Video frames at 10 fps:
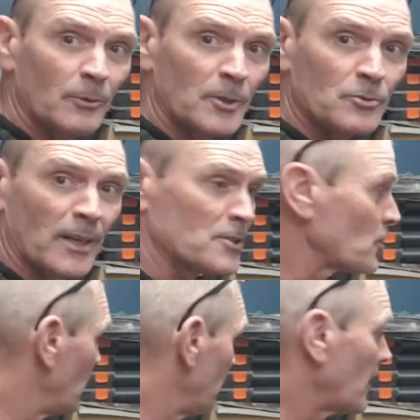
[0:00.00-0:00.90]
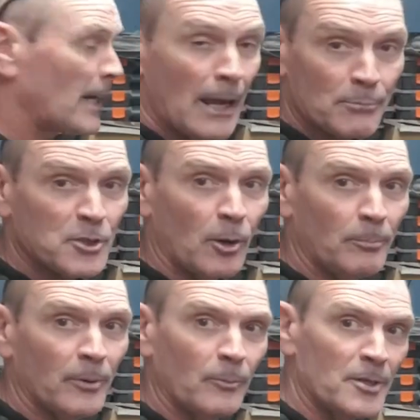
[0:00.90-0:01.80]
which runs on my
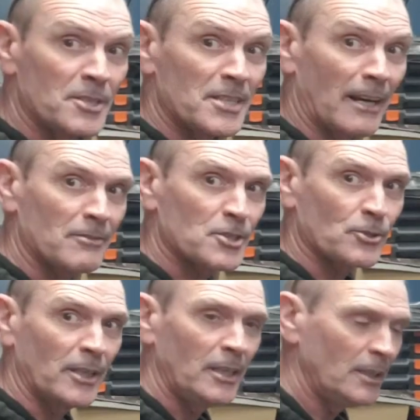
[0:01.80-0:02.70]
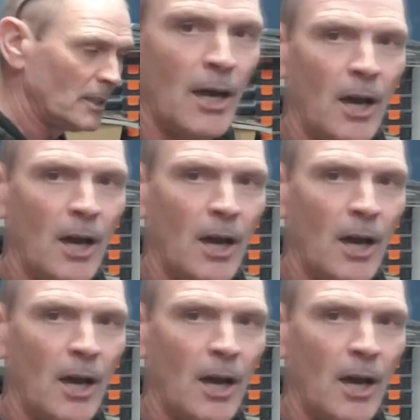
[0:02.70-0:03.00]
laptop, which is another screen.